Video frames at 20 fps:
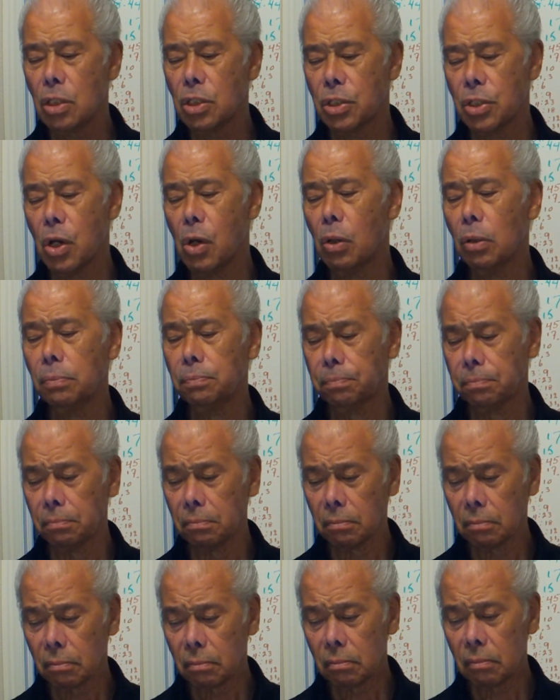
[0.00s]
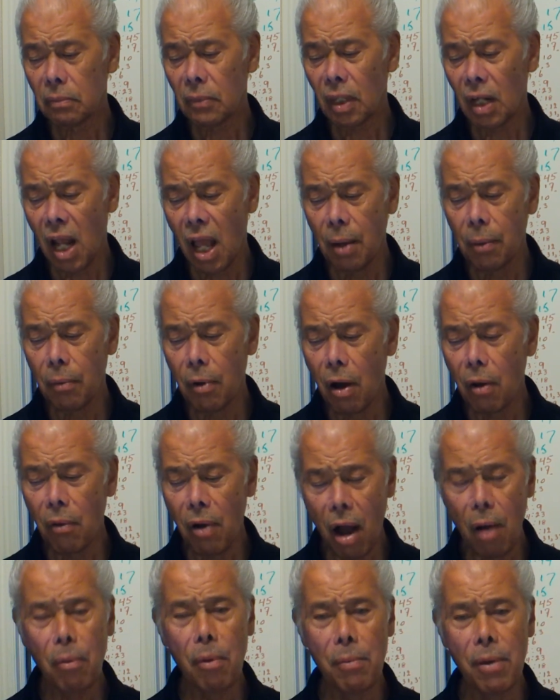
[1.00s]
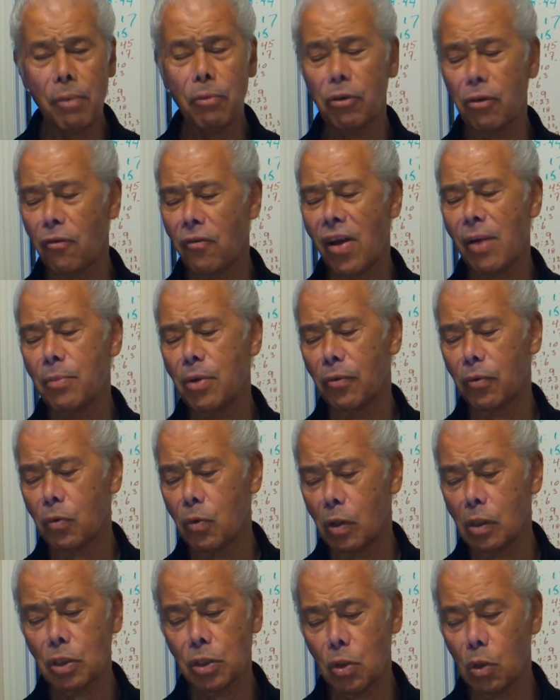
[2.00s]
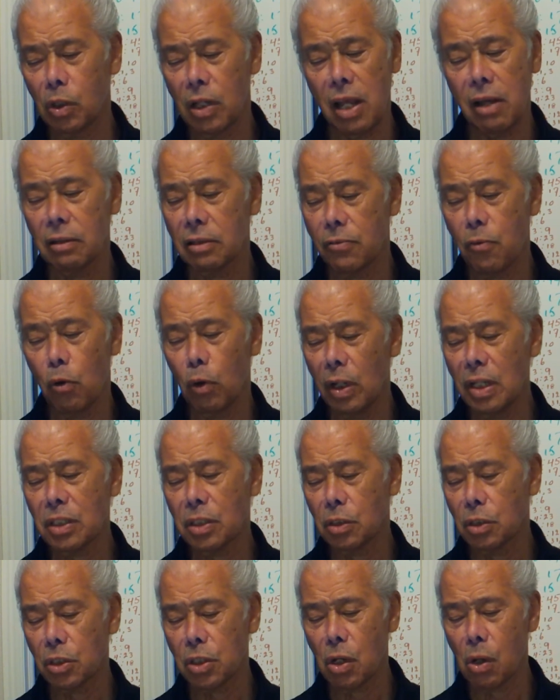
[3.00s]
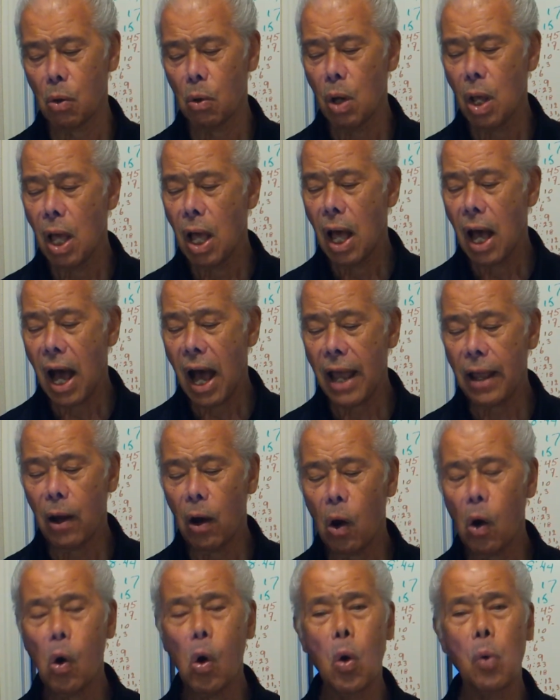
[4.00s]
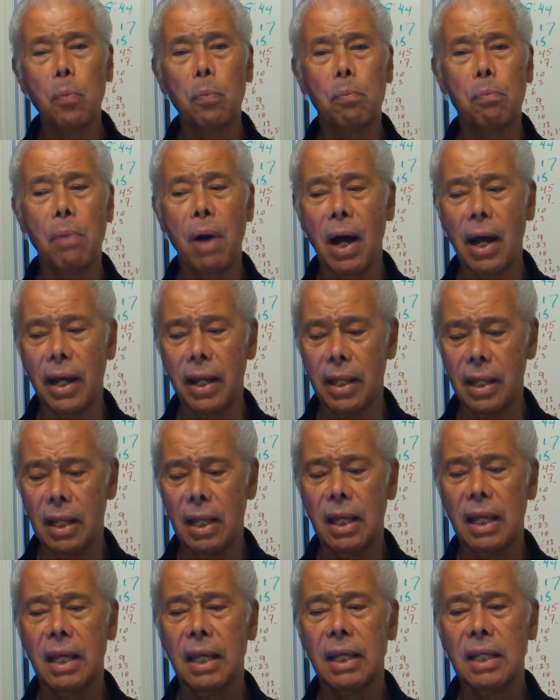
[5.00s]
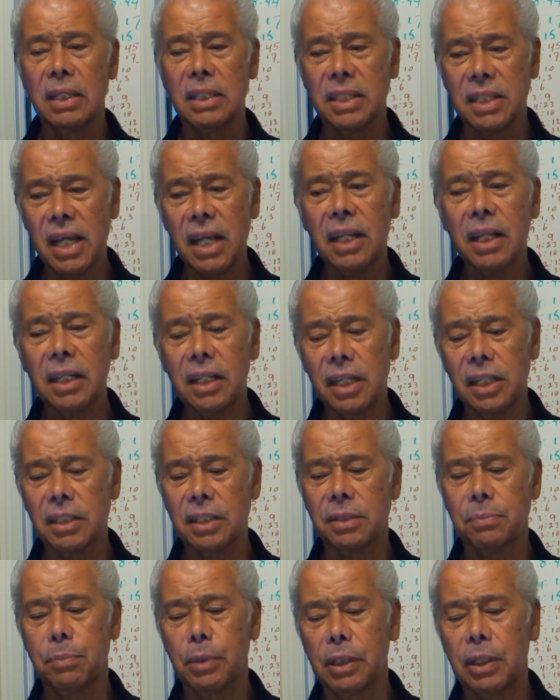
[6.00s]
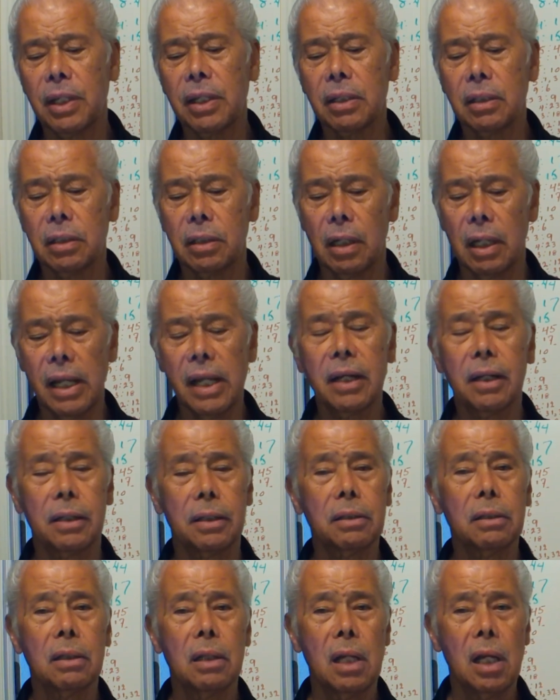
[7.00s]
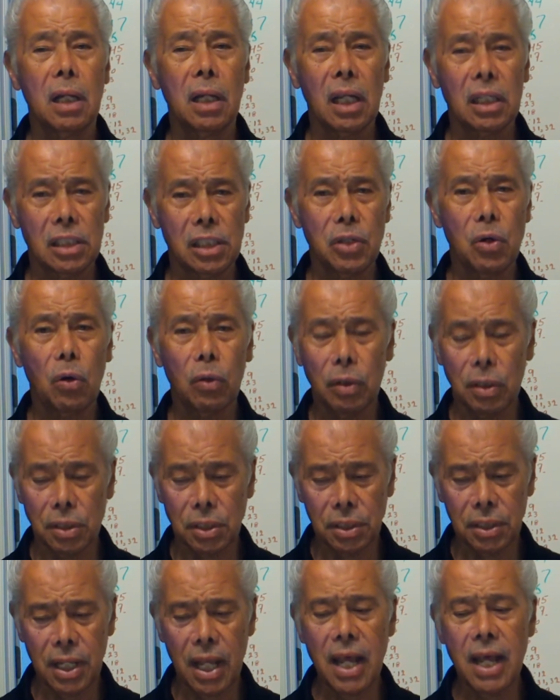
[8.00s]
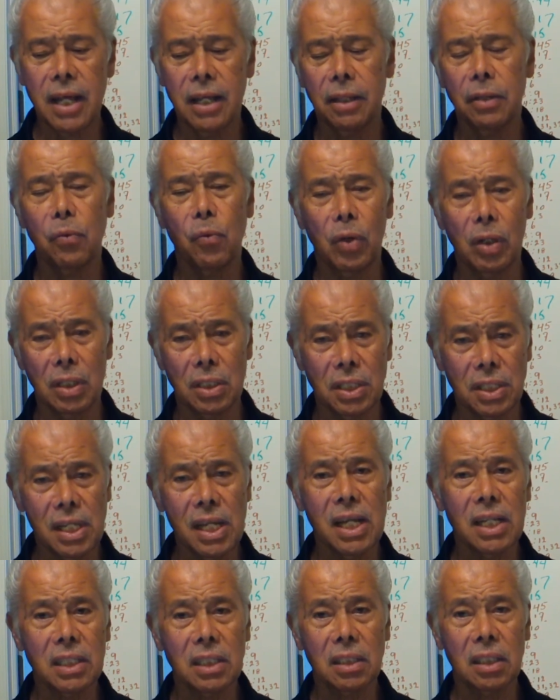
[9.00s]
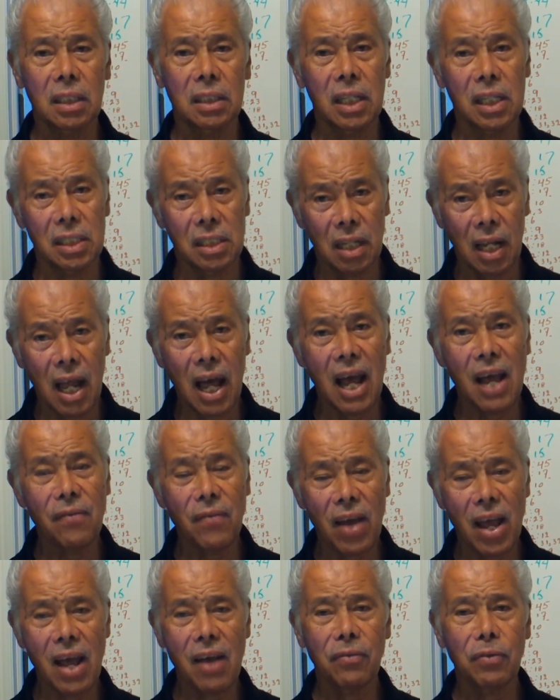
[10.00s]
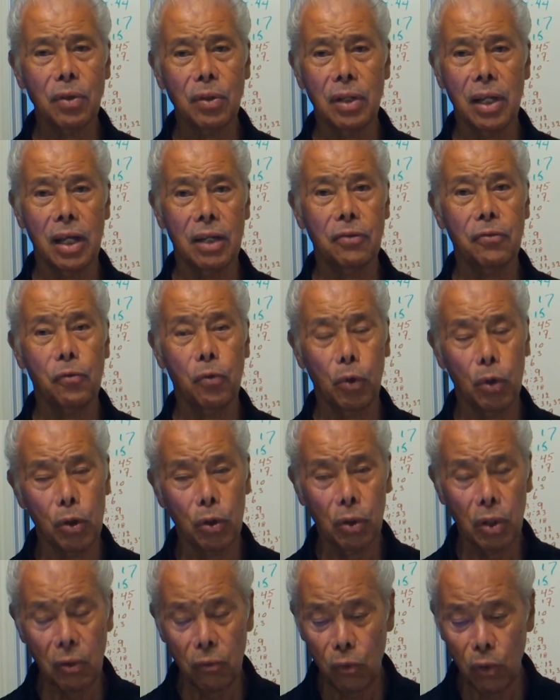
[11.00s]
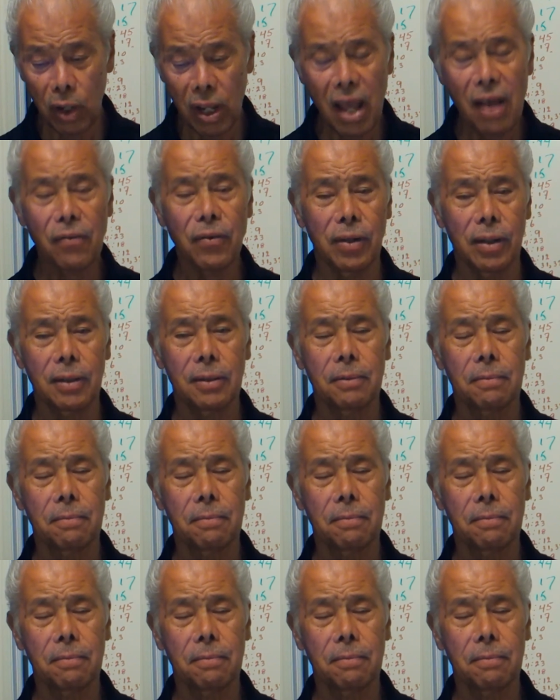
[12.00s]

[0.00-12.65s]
So I'm a member of the family, of course, so they won't listen. So I hope by sending this particular letter that she understands what it says, that there's life after death forever.